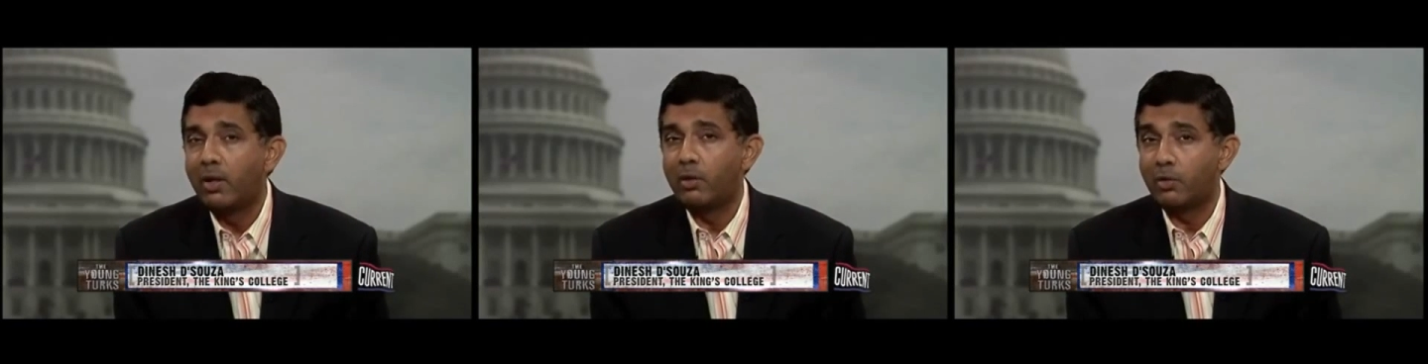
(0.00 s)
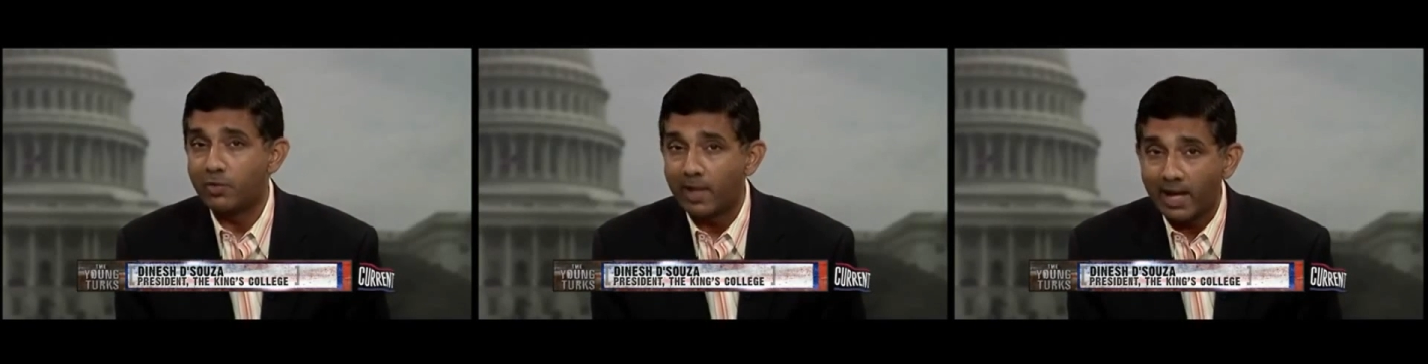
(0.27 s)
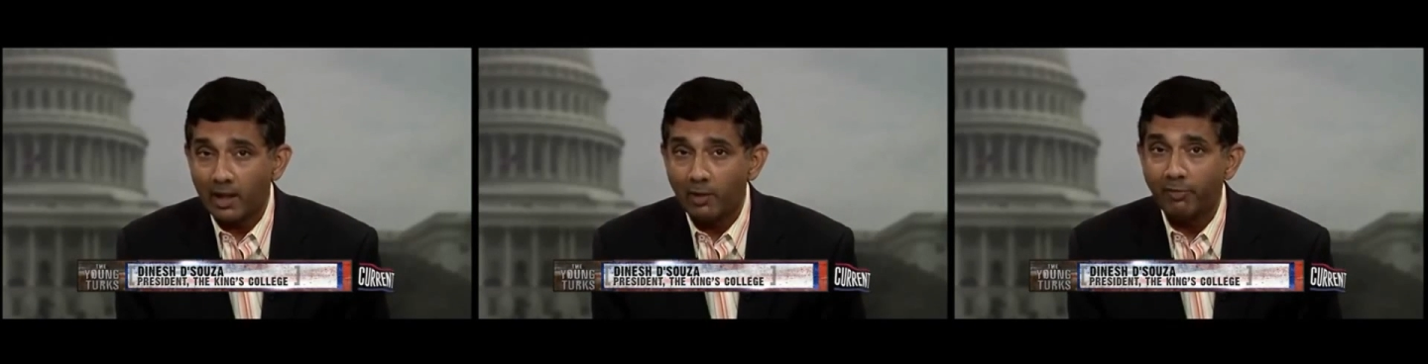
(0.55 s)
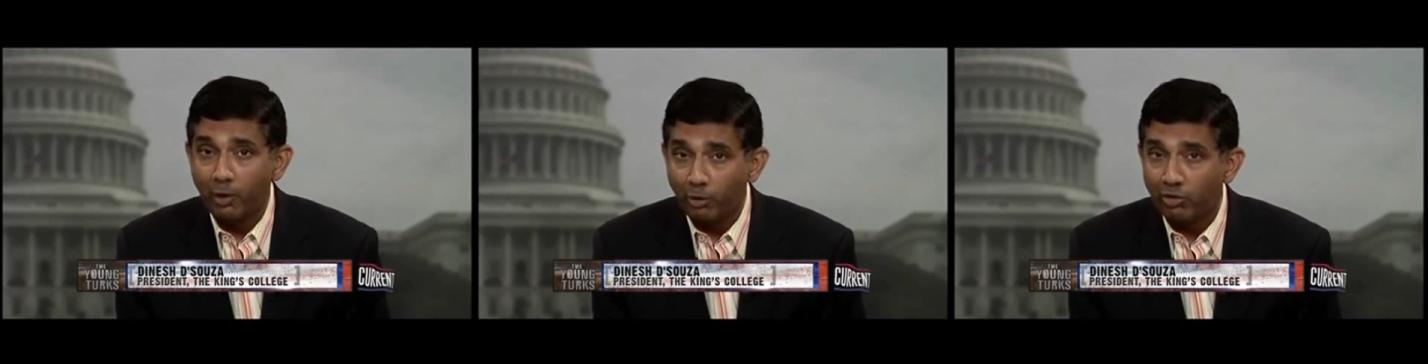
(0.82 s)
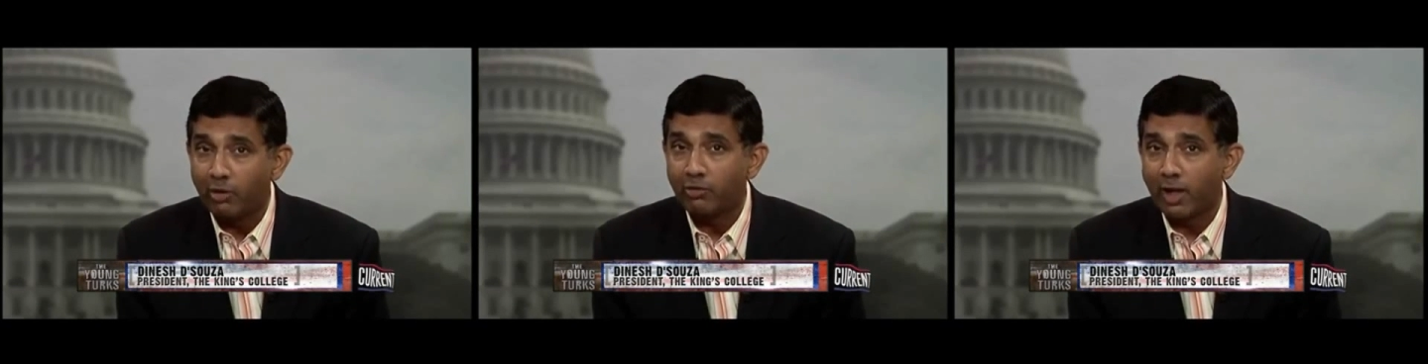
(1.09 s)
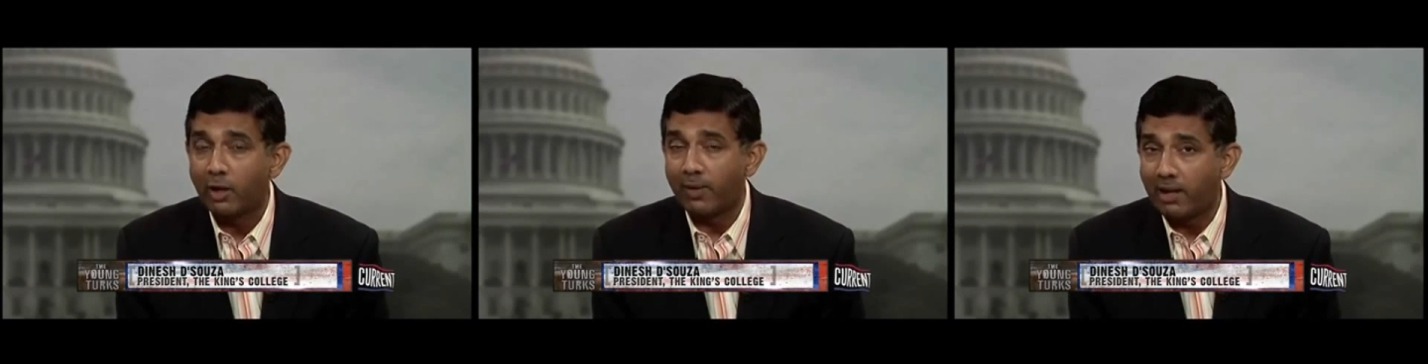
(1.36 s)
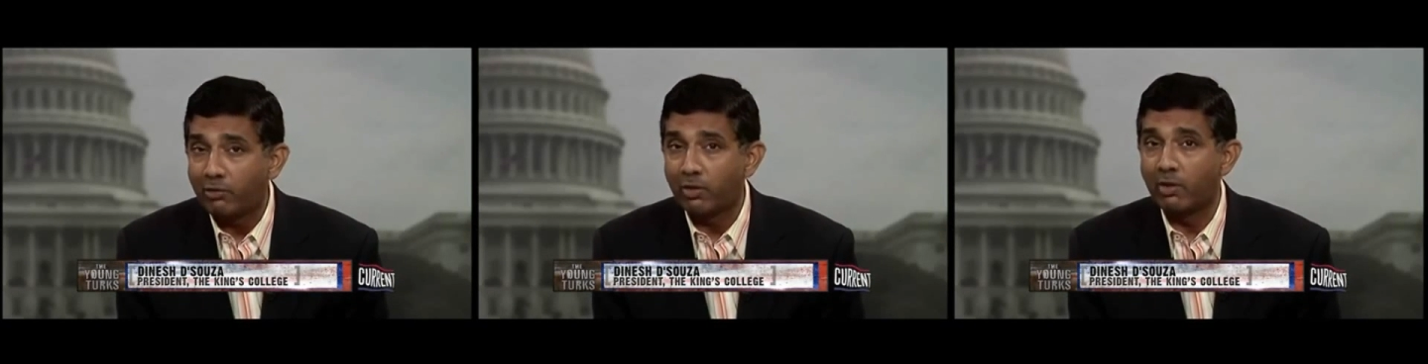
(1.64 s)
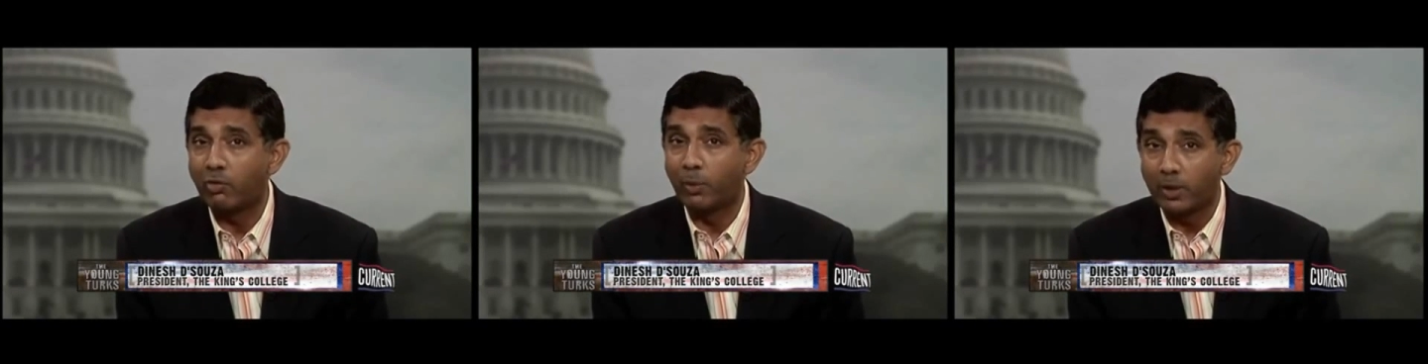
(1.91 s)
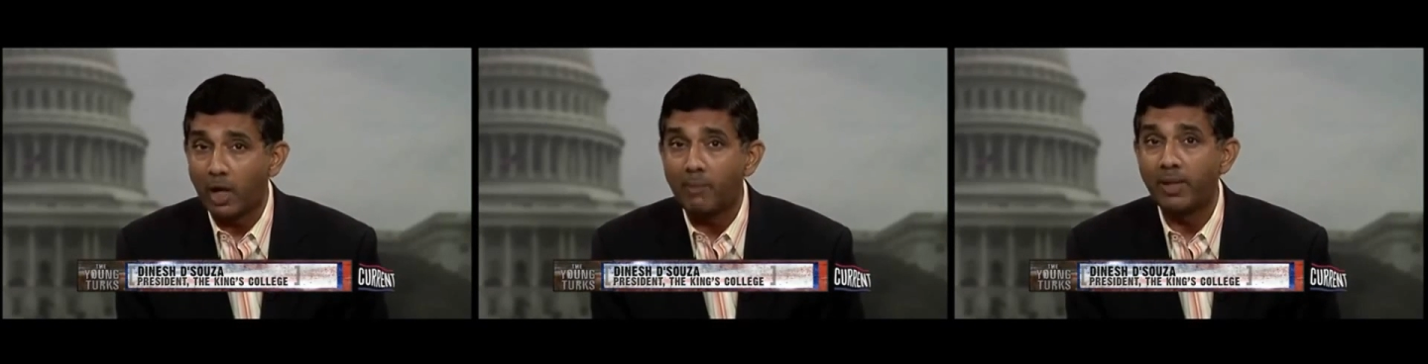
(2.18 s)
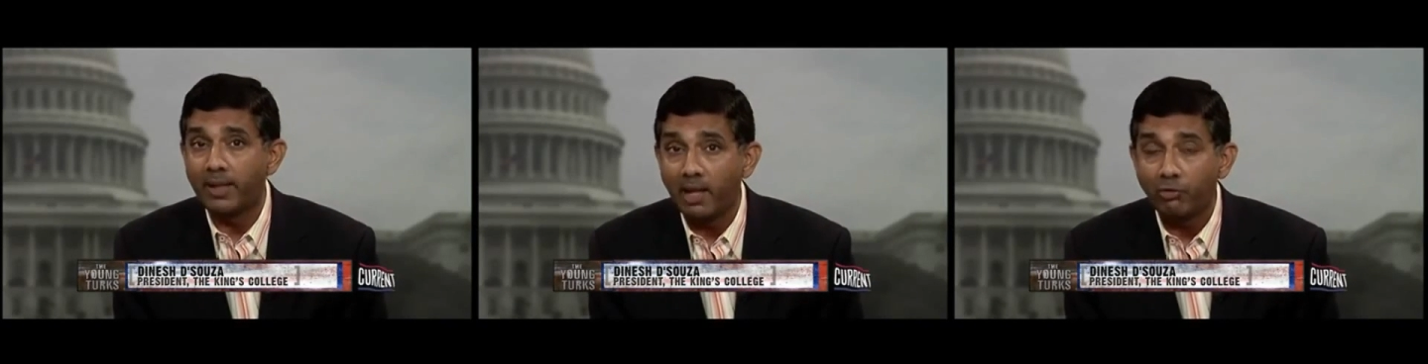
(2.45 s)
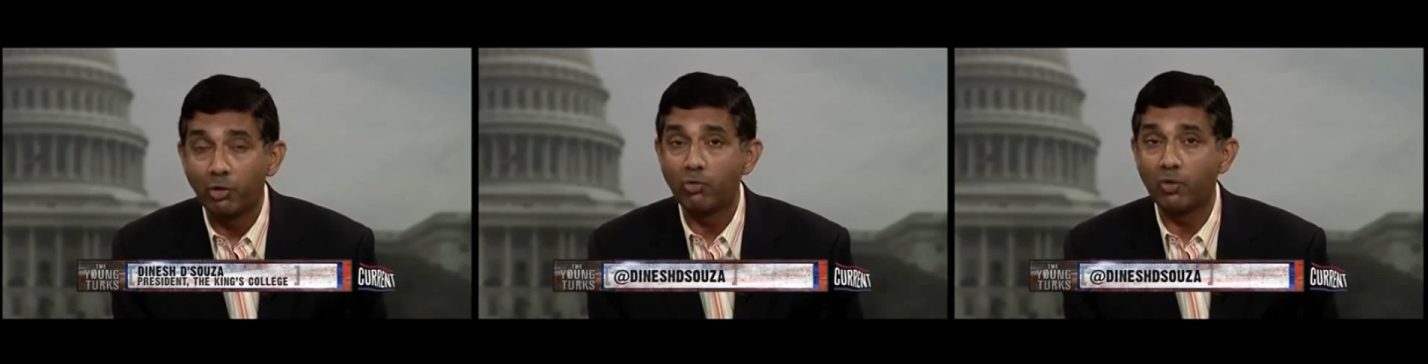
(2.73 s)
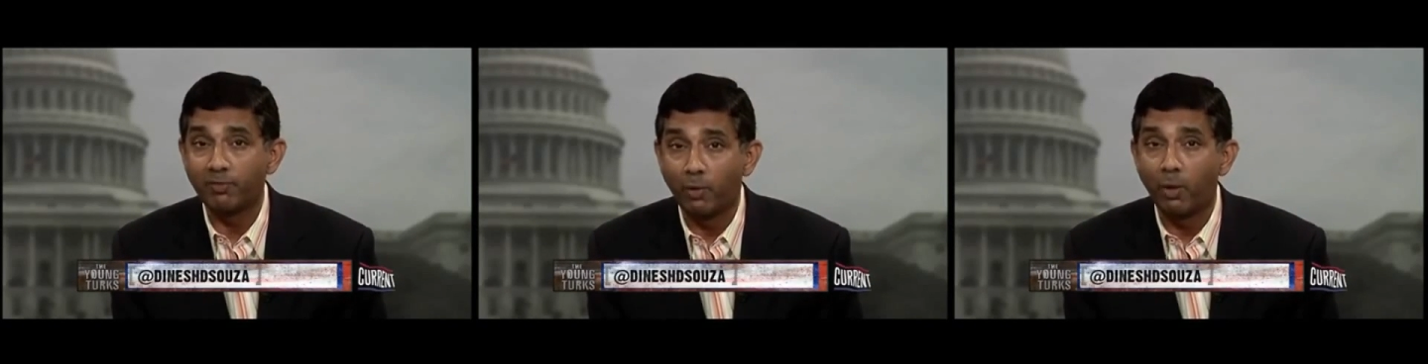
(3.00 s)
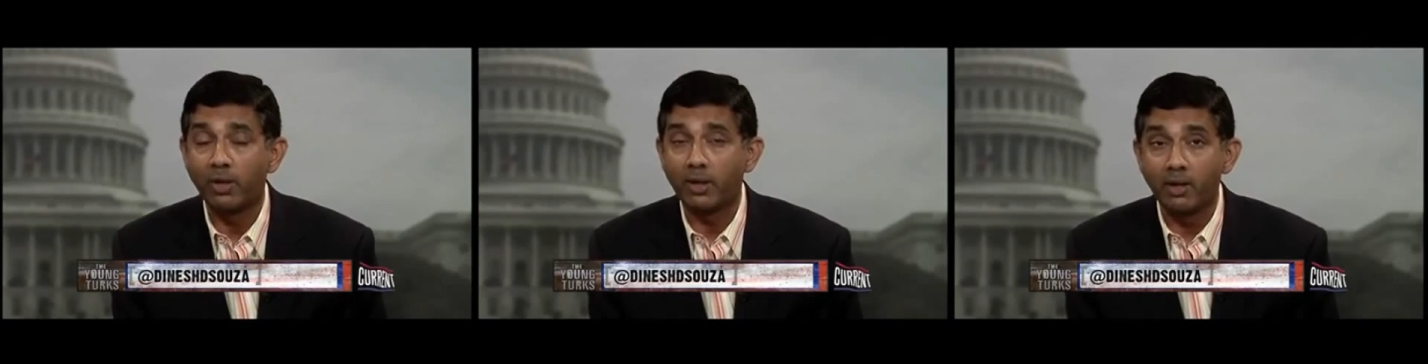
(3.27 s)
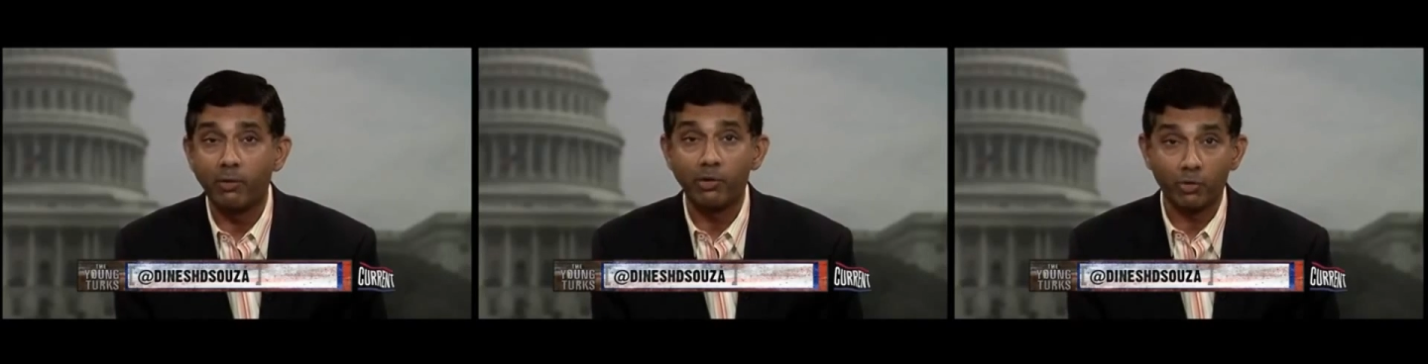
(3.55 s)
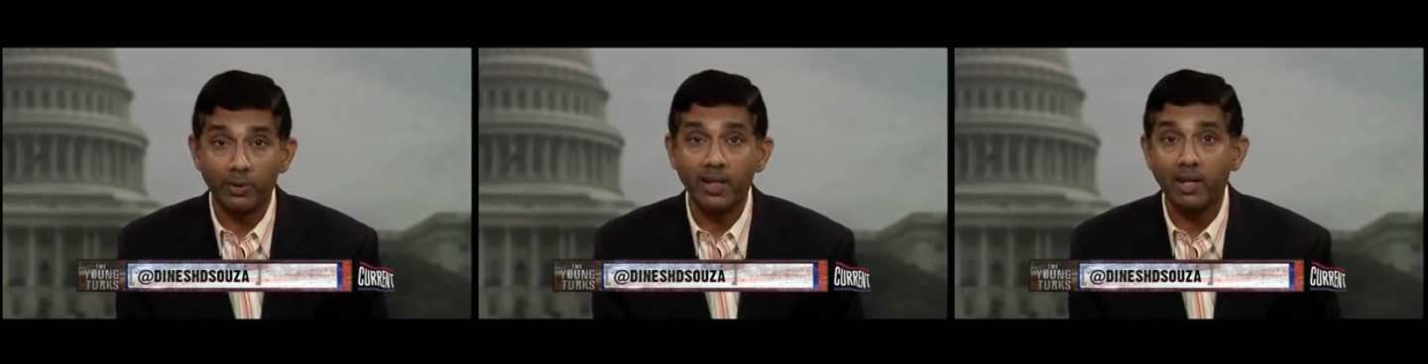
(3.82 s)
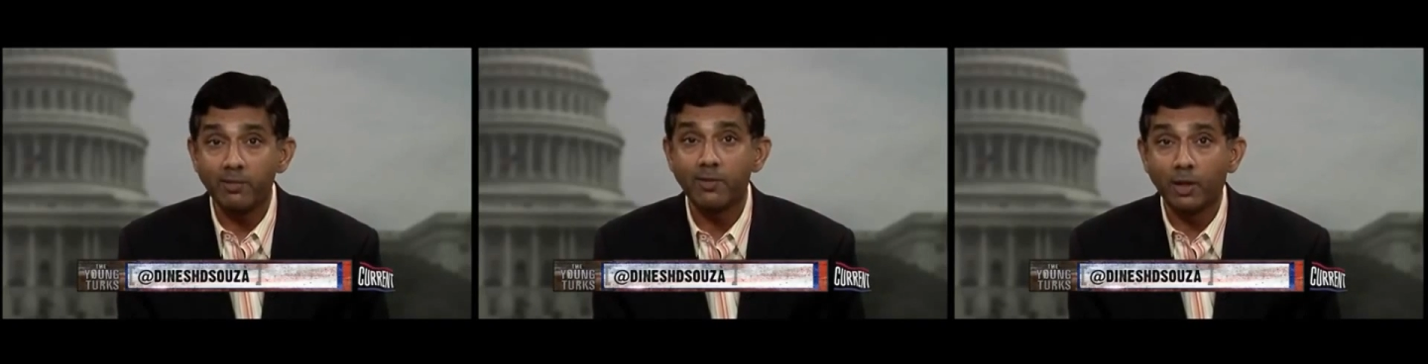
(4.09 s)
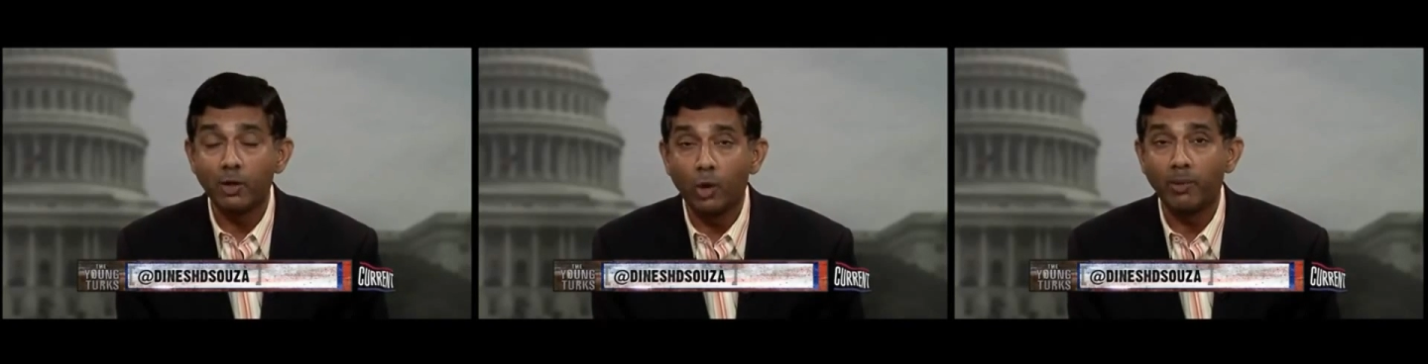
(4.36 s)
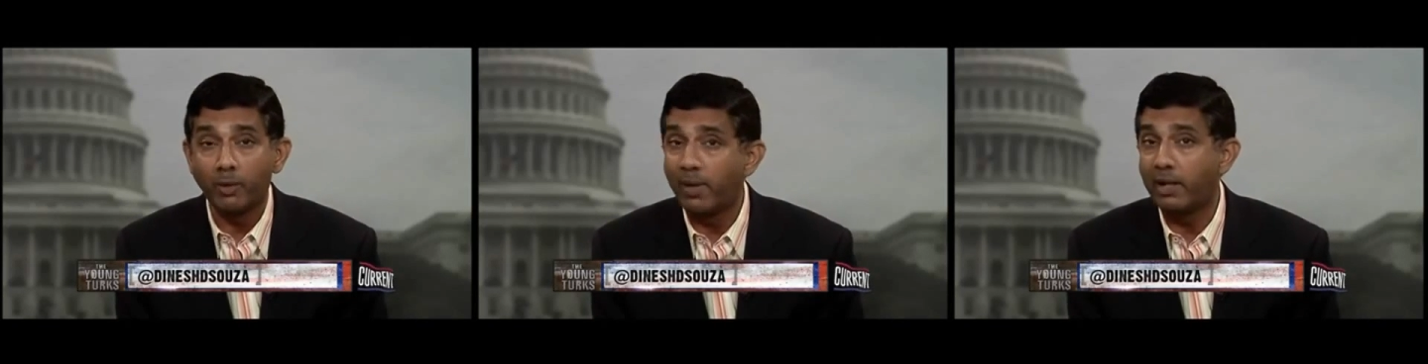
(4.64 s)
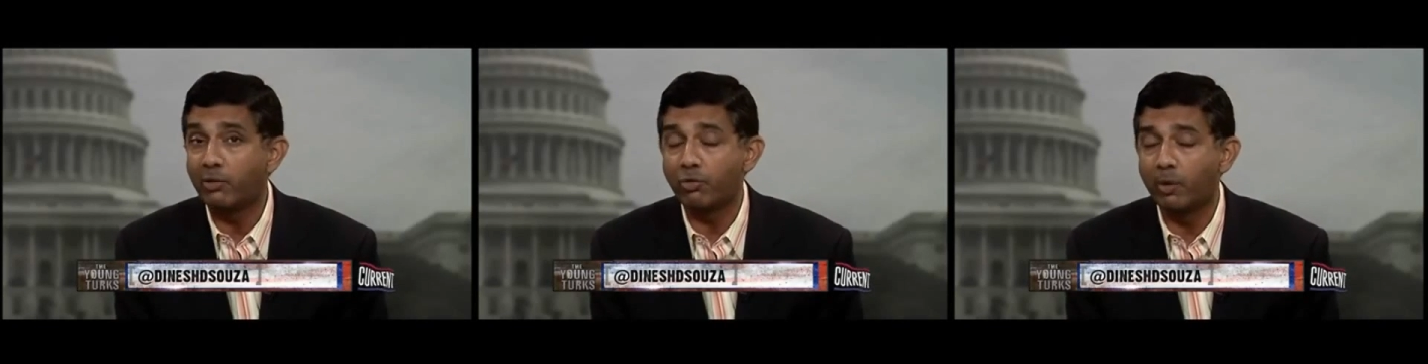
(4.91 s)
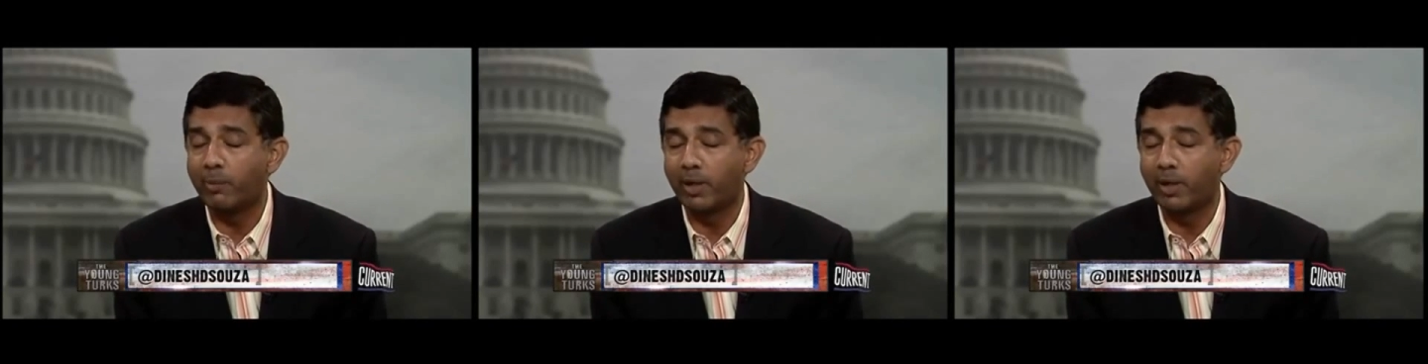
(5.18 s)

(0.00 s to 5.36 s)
to saddle future generations with obligations to foreign countries. So he is a global redistributor,